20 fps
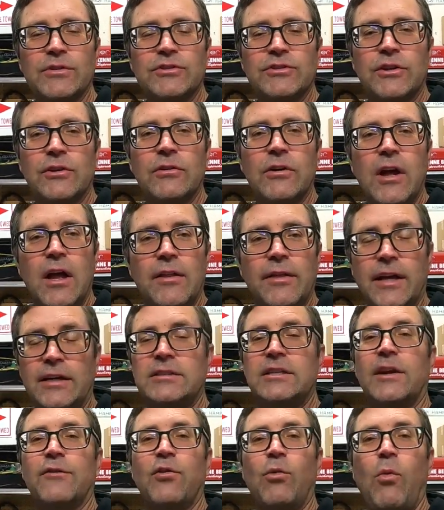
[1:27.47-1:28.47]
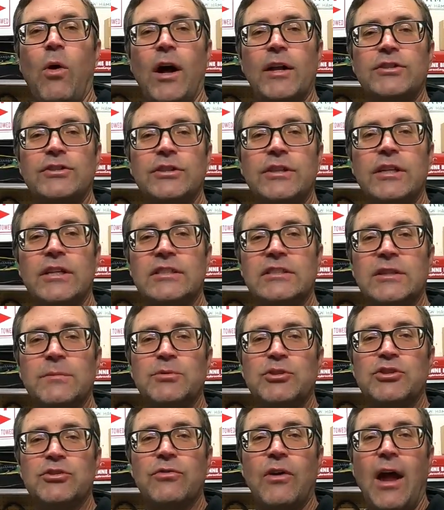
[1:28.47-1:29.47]
So thanks again for watching. Hit
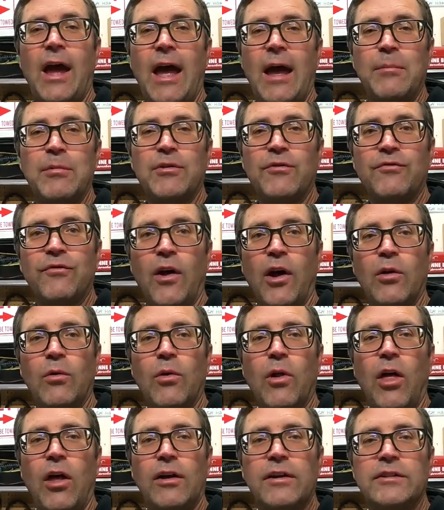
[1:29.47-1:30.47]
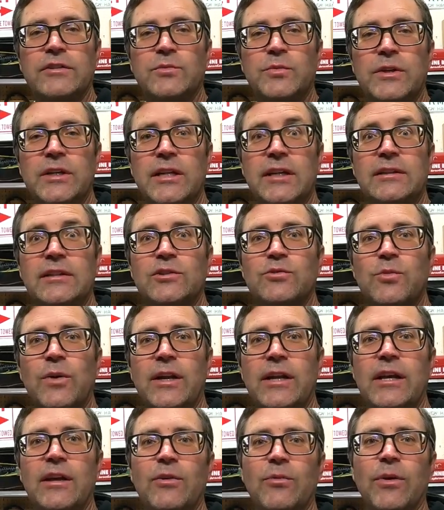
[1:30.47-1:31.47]
subscribe and follow along as we get this
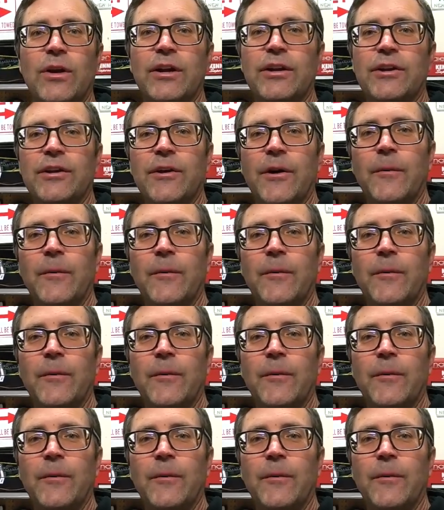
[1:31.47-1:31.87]
radiator ready to